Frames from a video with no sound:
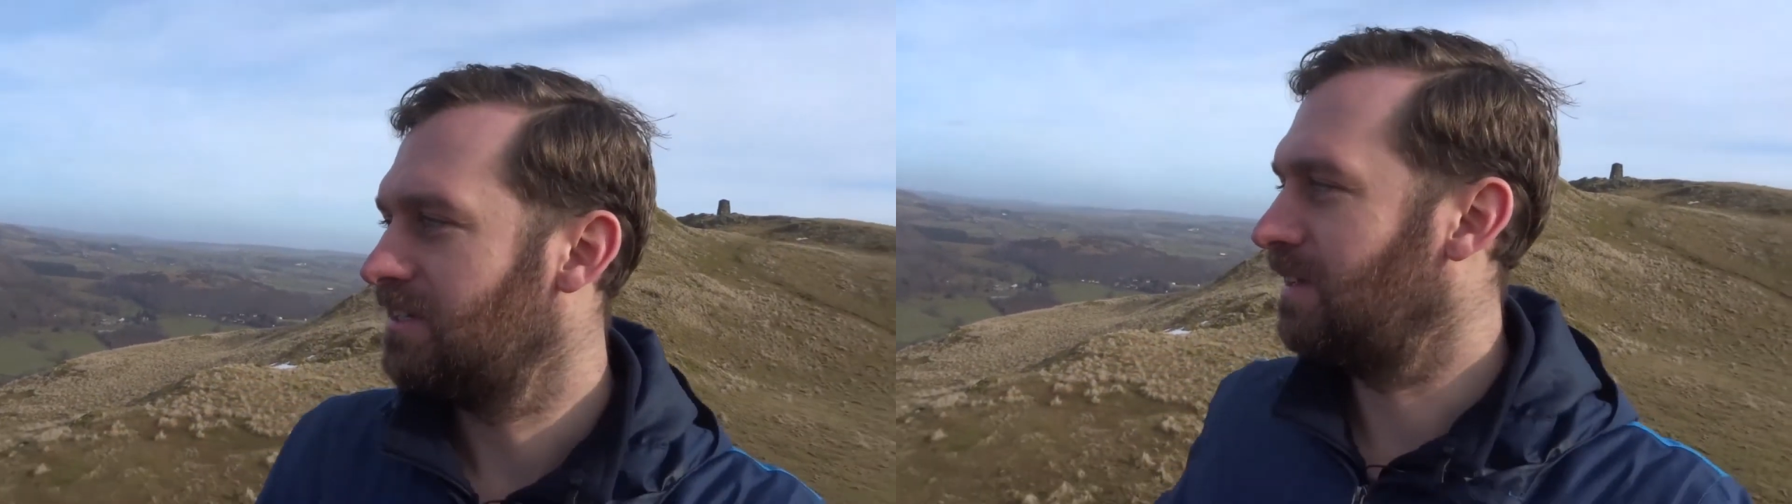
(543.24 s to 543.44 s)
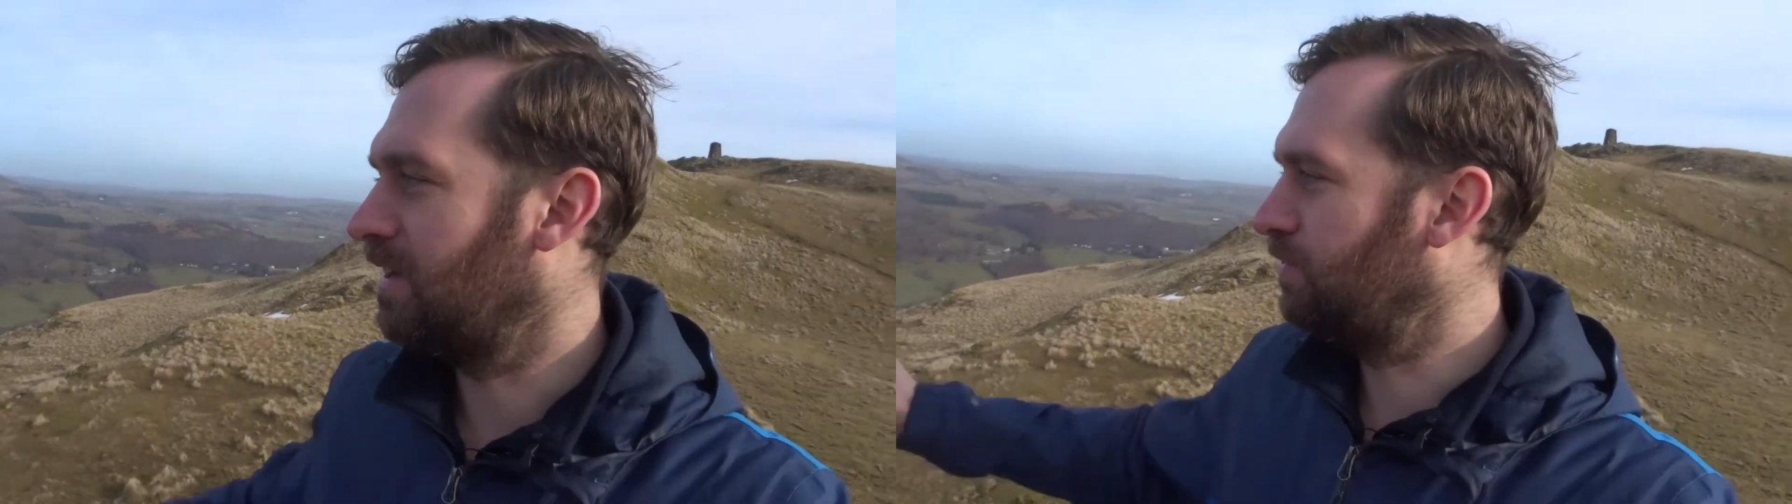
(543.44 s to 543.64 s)

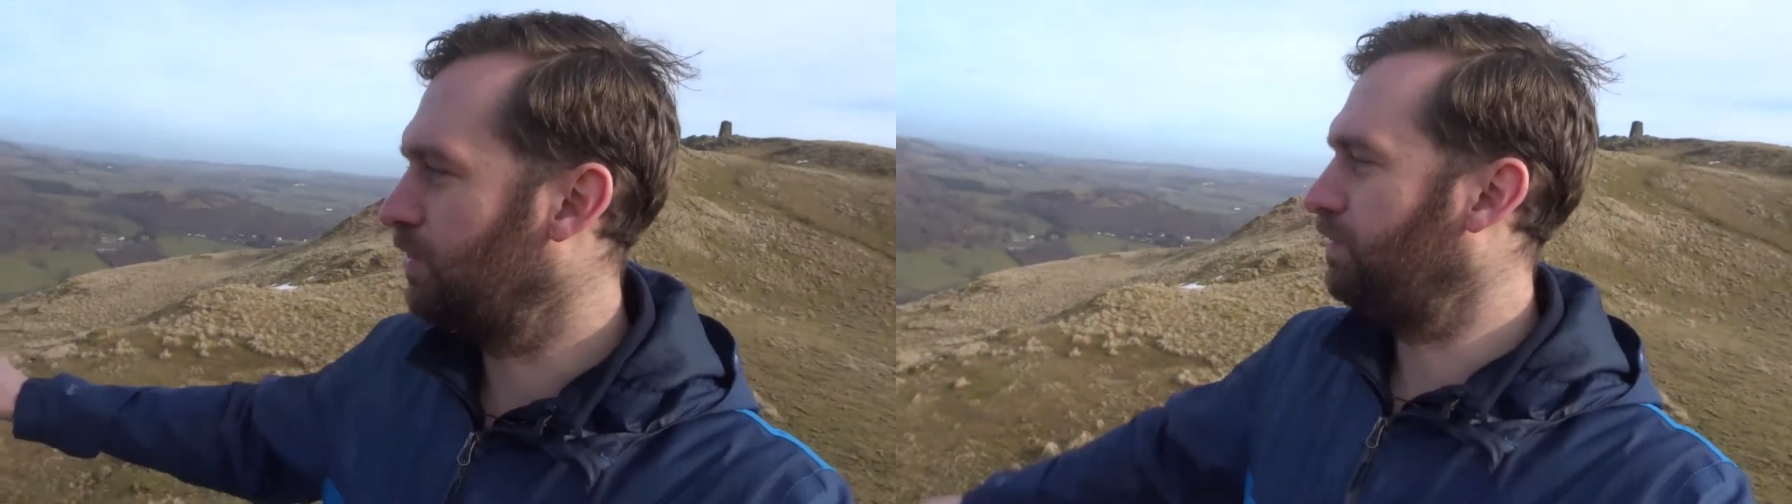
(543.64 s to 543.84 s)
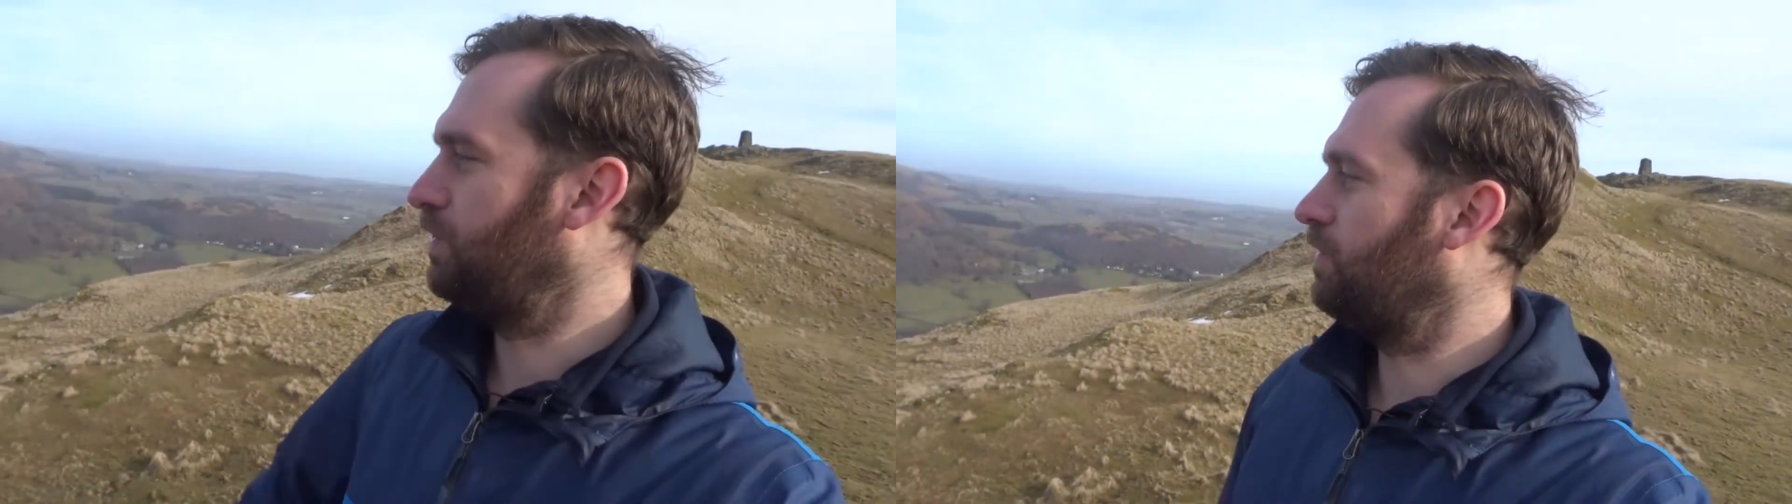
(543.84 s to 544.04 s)
take a
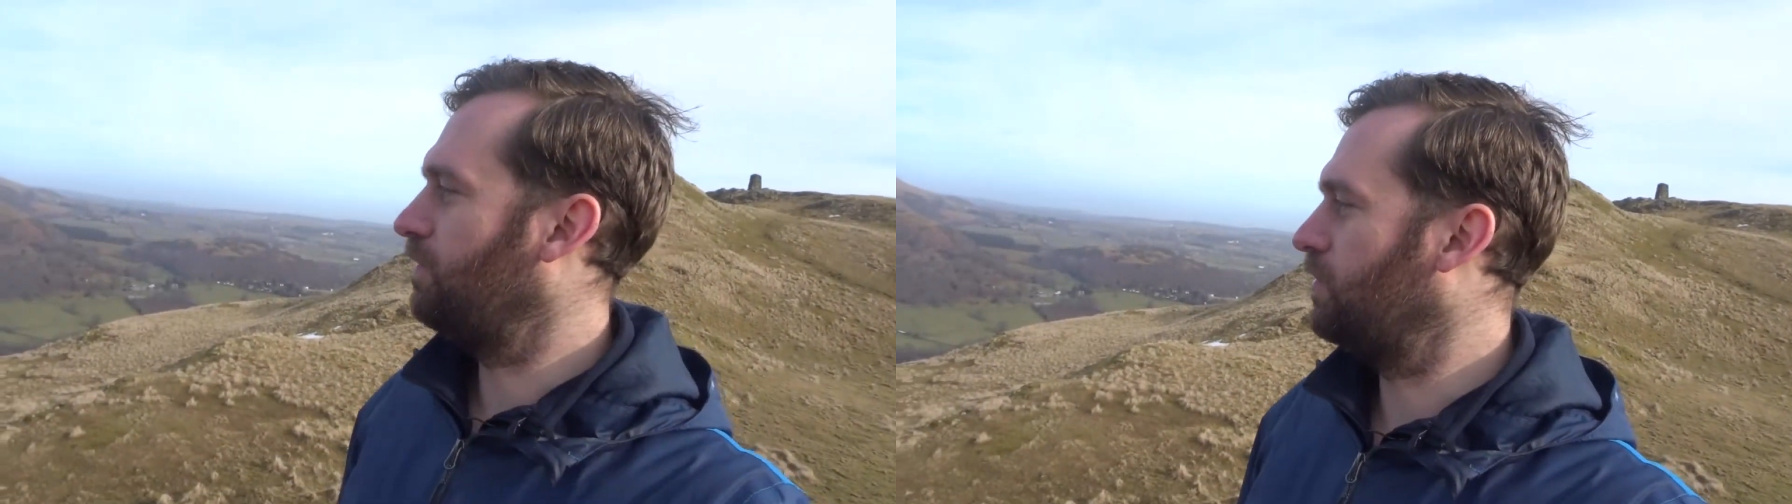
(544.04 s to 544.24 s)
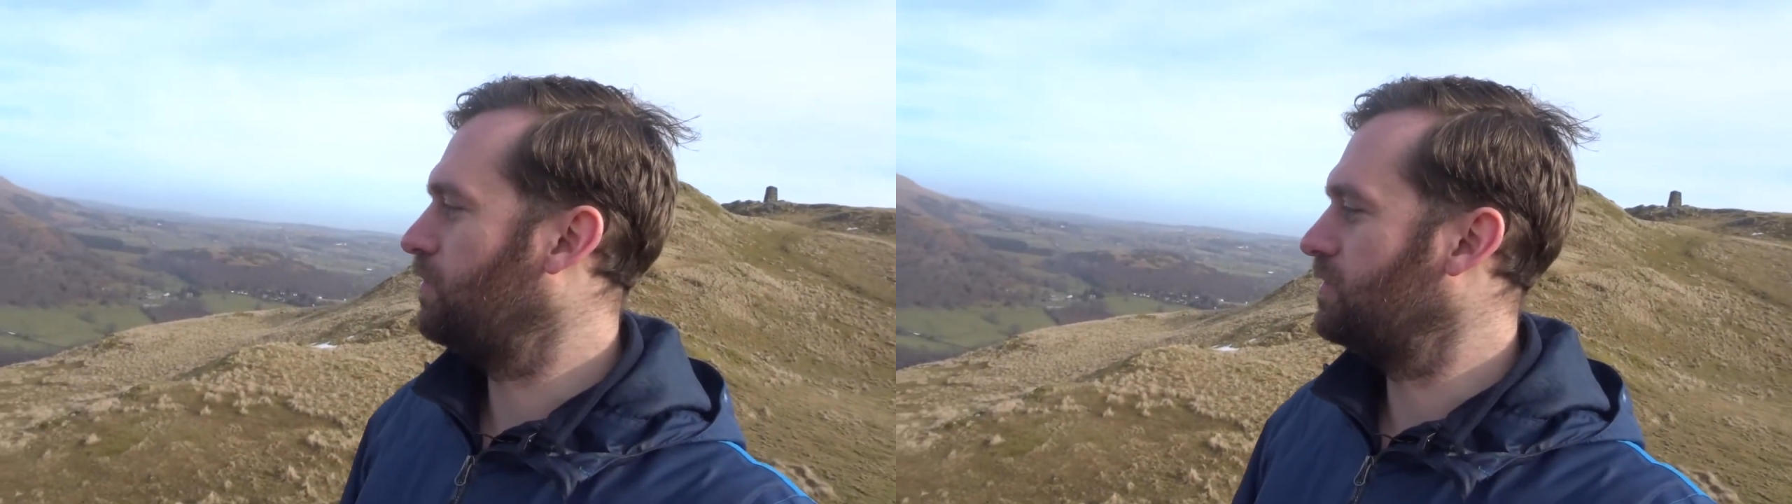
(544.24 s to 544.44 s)
few
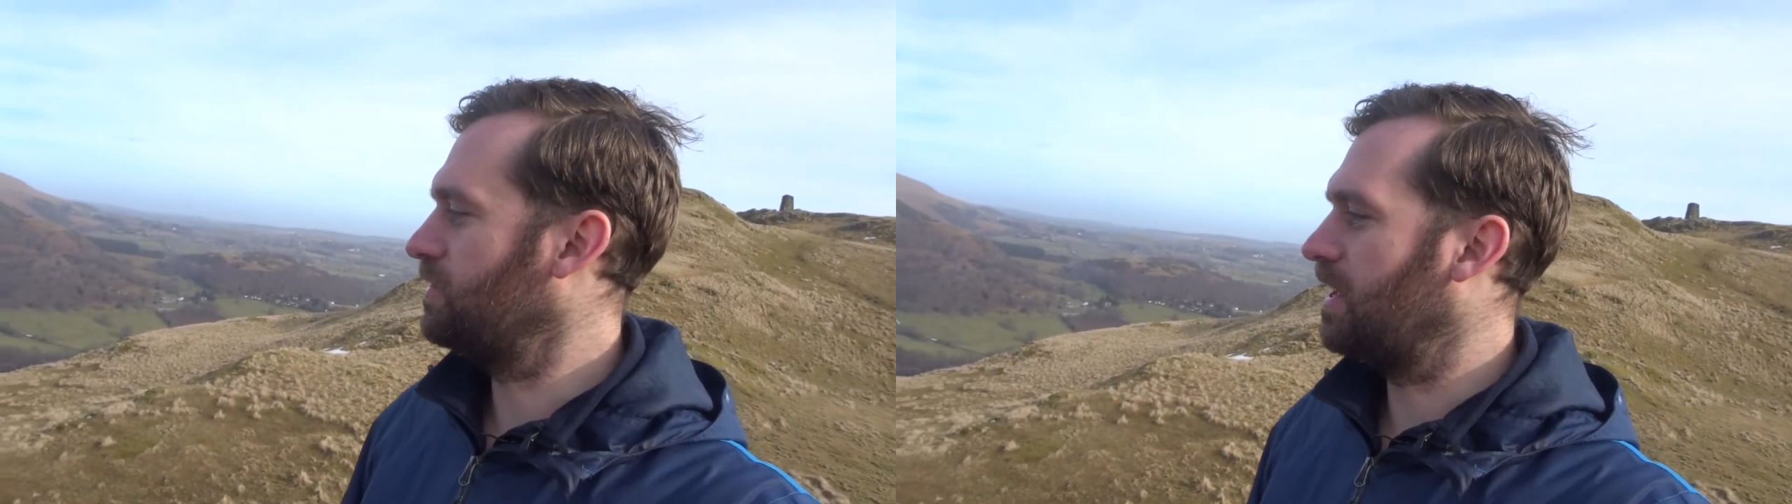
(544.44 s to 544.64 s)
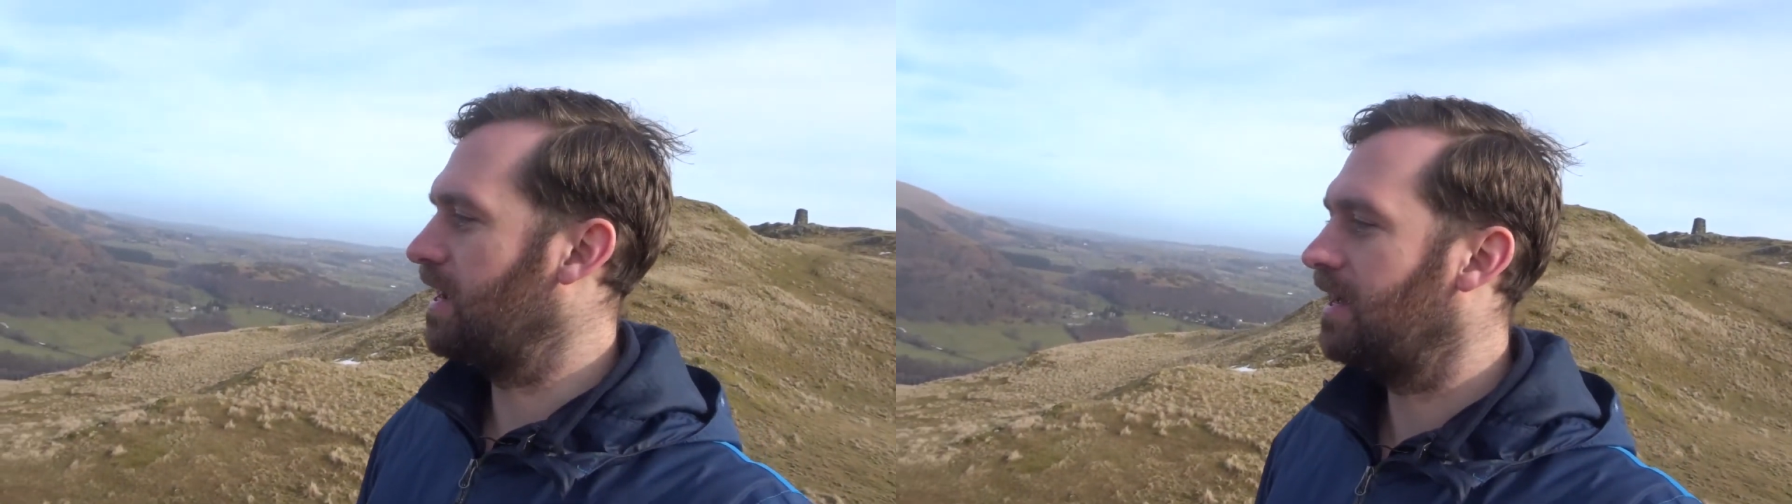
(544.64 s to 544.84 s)
photos
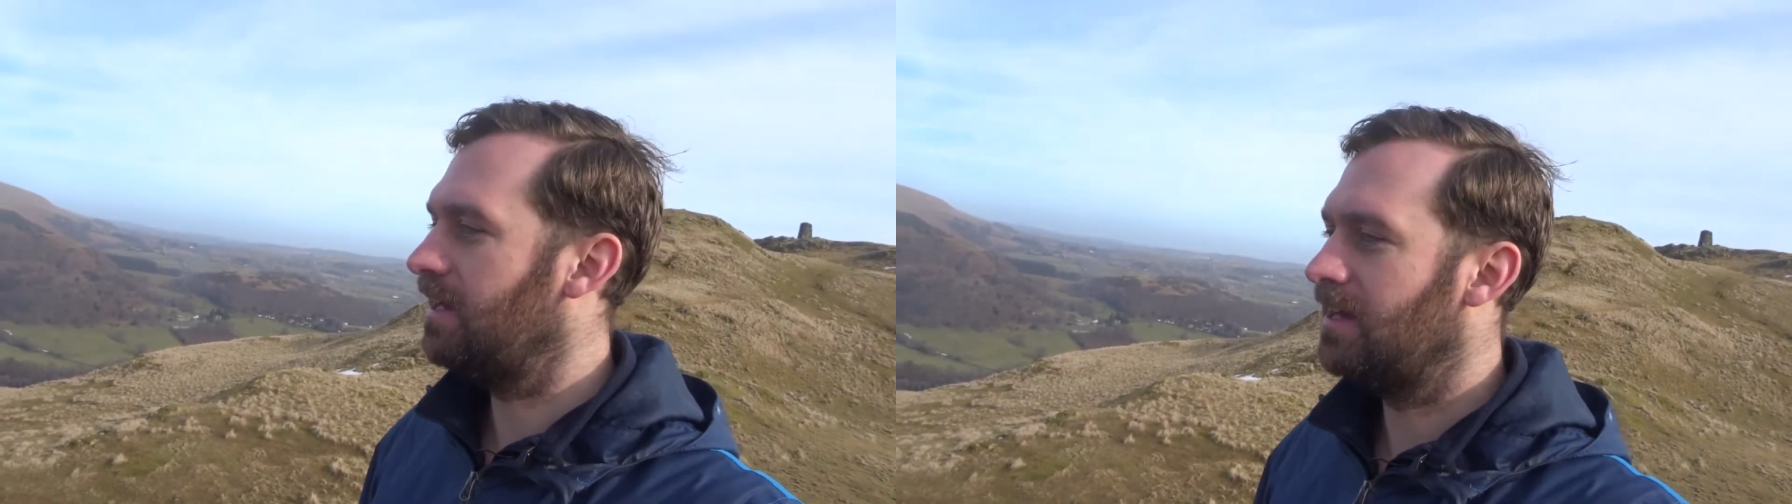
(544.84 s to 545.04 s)
there,